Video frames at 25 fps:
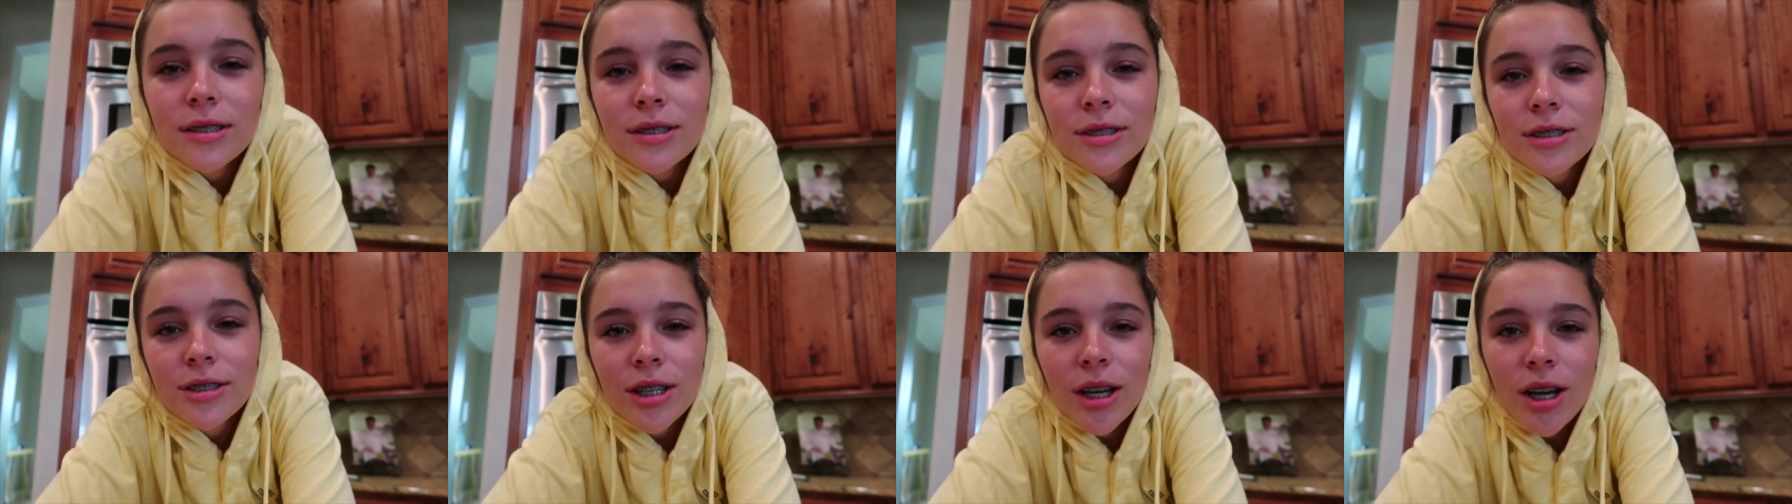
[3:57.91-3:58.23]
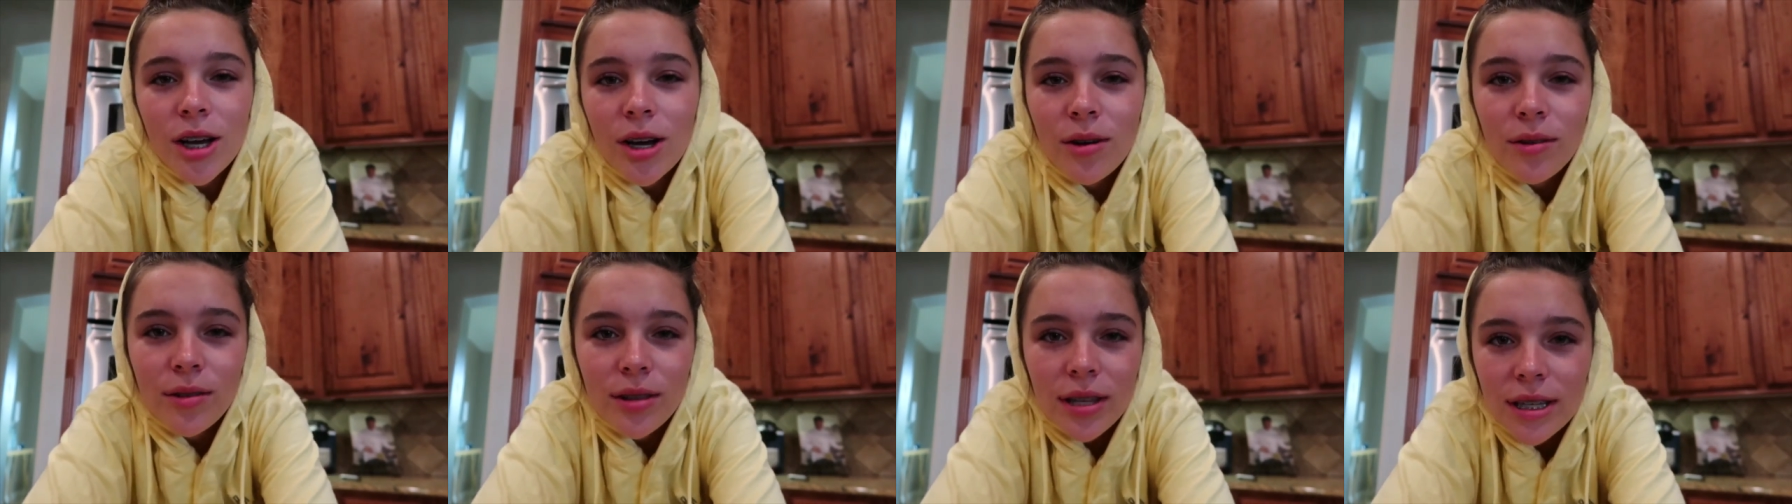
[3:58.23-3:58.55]

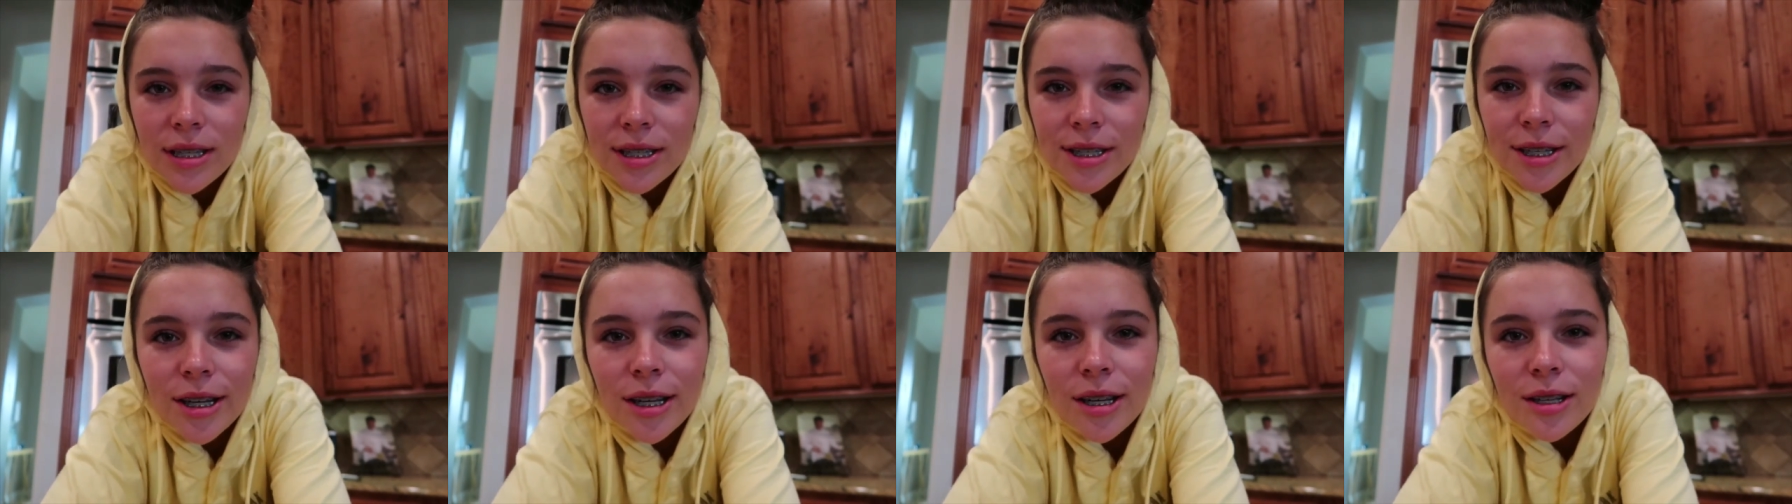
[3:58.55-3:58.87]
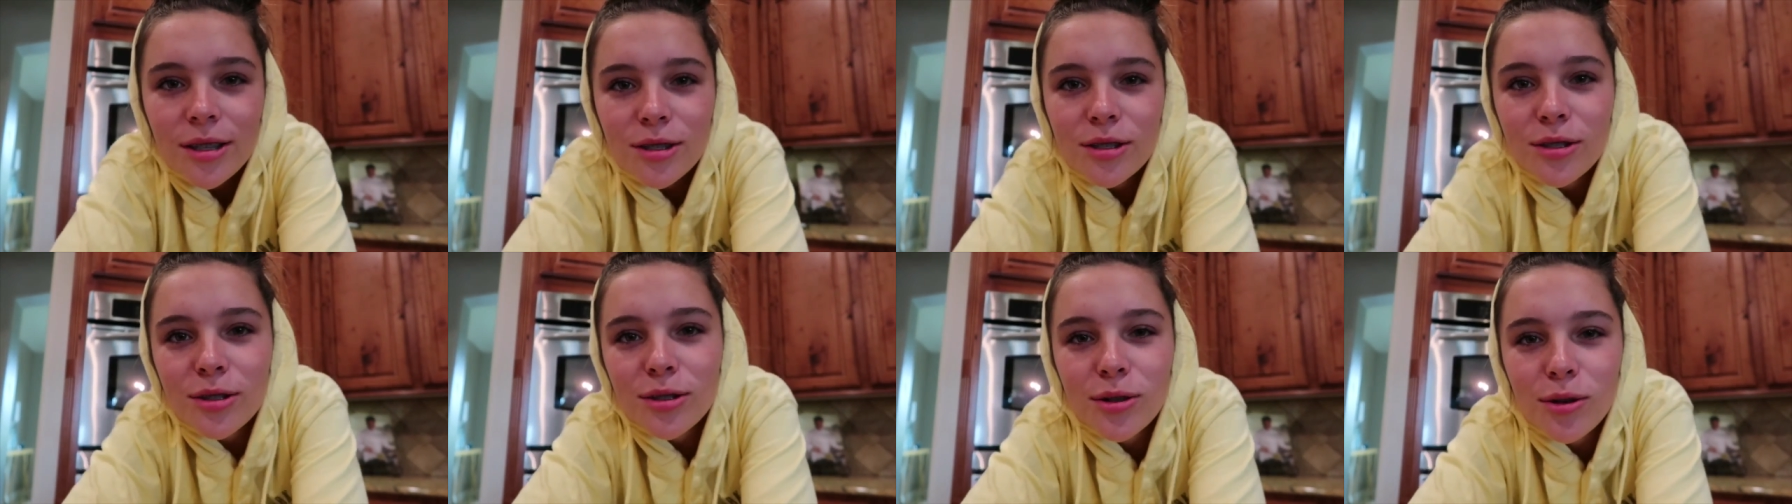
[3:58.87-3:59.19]
so this year at
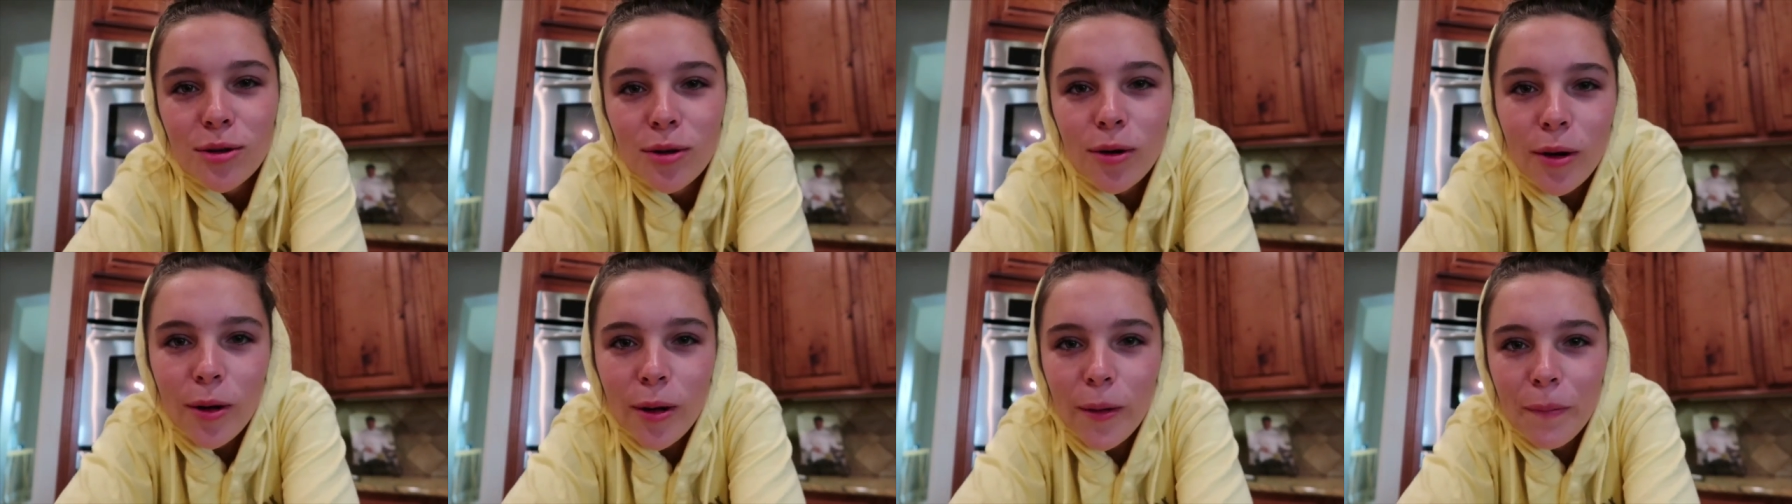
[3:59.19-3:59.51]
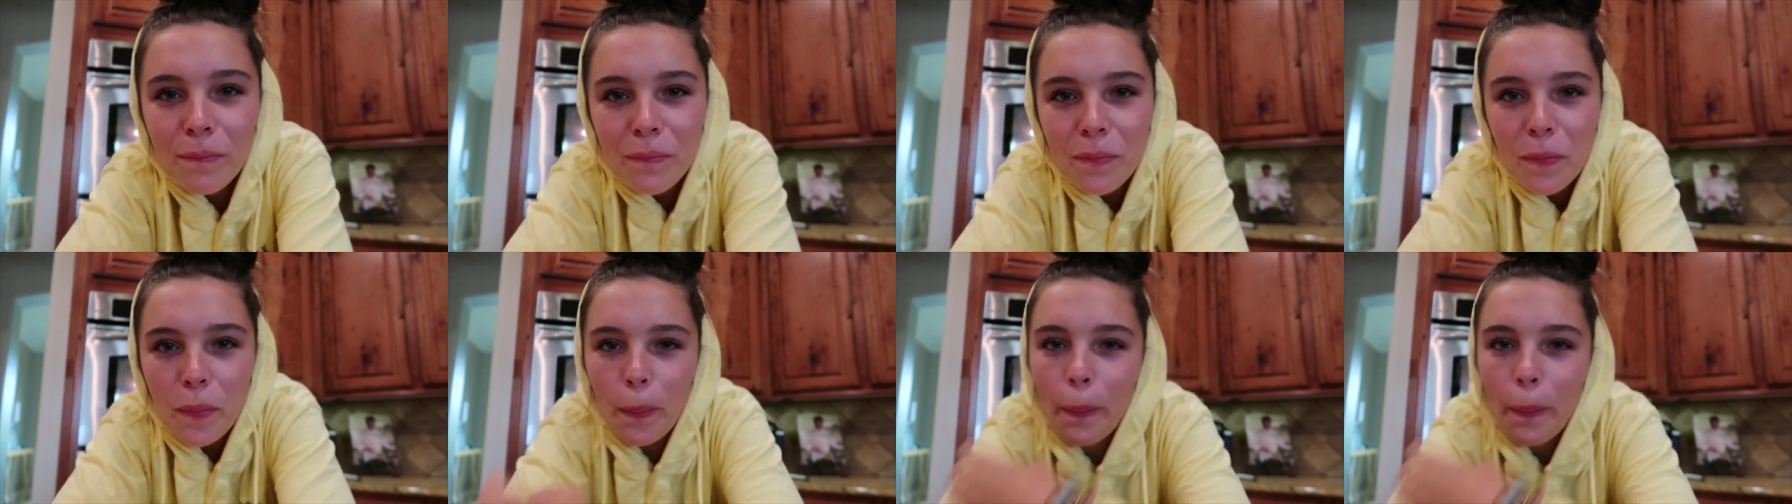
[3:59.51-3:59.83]
school,